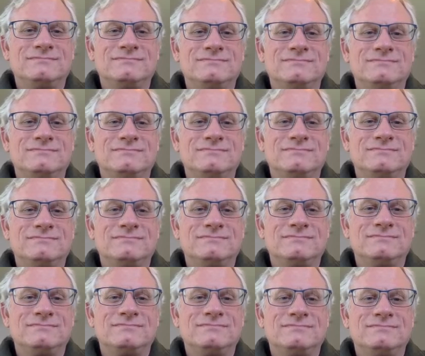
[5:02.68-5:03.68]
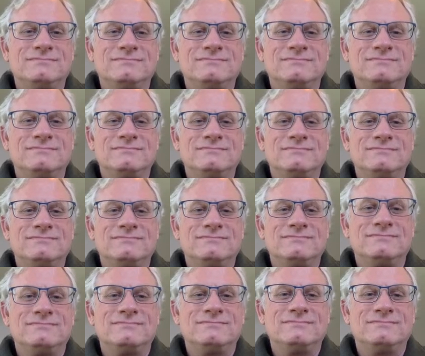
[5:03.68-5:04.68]

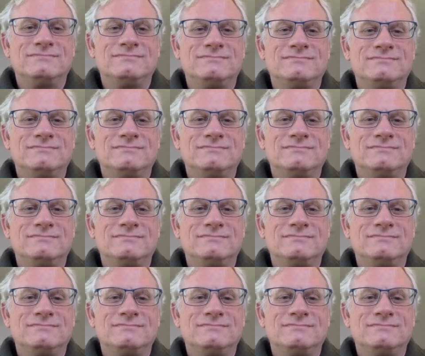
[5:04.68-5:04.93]
The person shown says nothing.